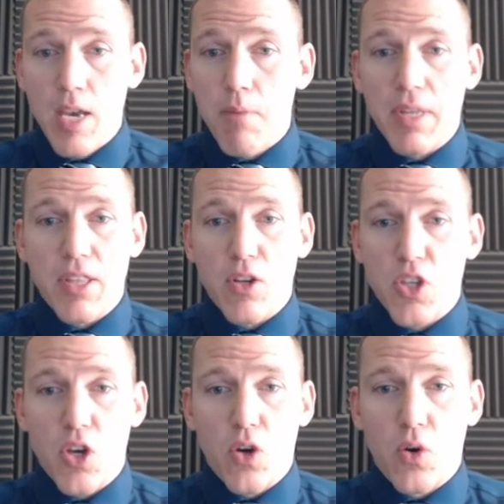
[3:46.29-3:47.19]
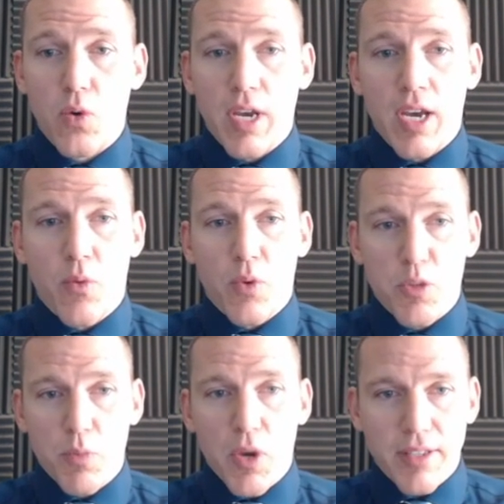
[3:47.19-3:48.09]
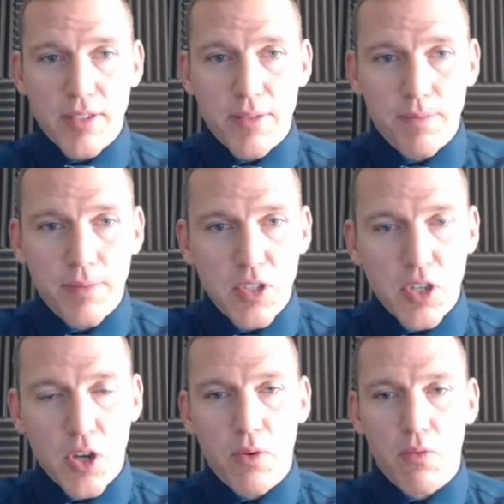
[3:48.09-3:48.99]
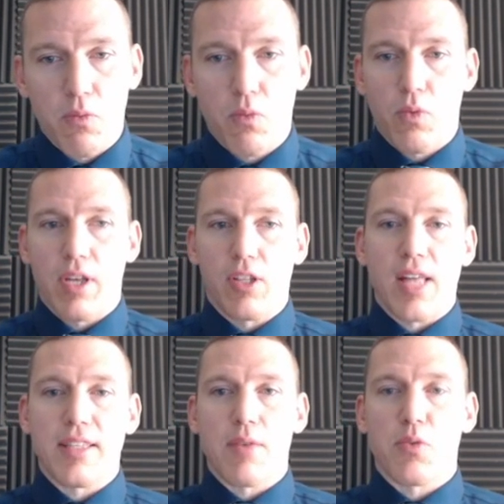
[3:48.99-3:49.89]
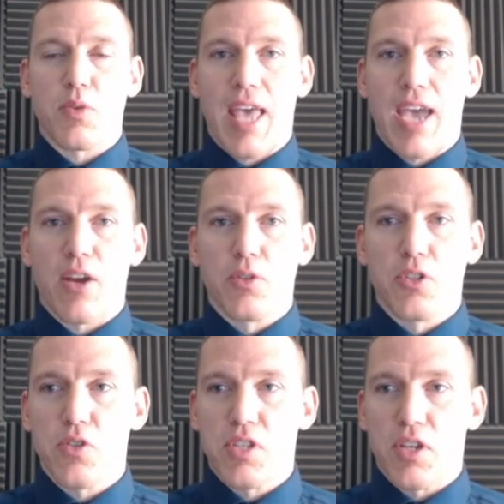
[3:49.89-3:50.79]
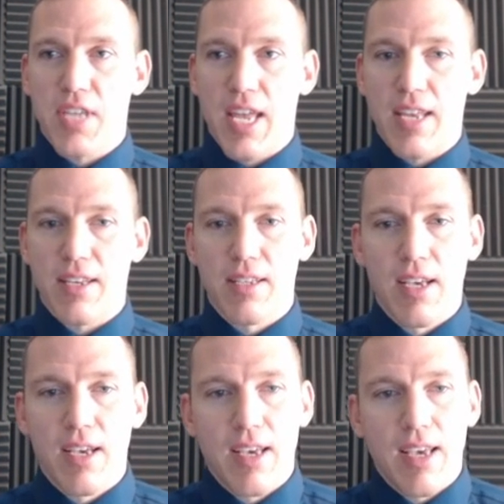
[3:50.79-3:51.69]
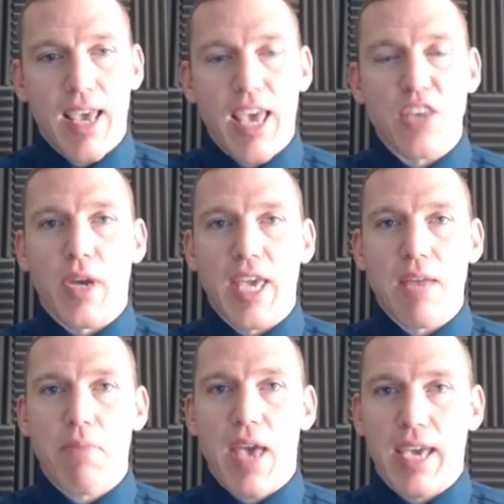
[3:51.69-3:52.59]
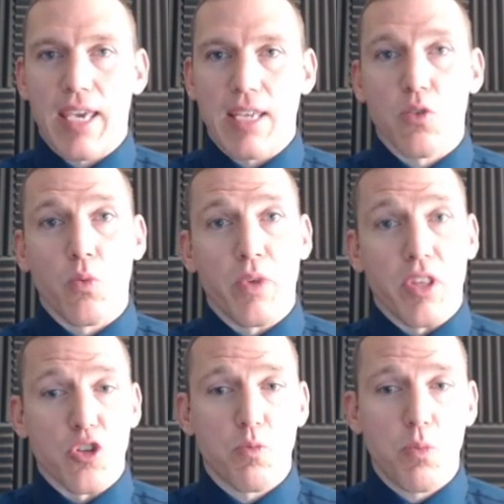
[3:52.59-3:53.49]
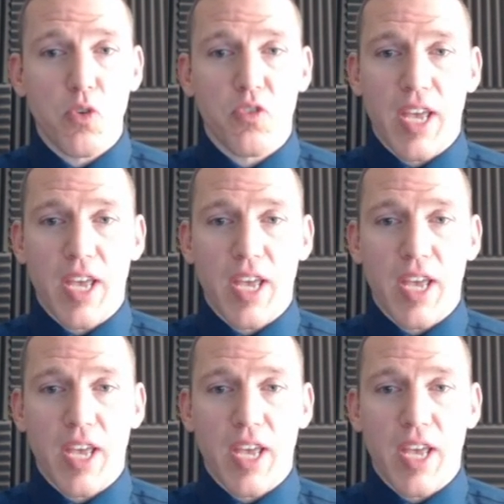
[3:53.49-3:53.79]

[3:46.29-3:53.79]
but there's no uh, response. So a lot of times what the hacker will do is they'll send SYN packets with a spoofed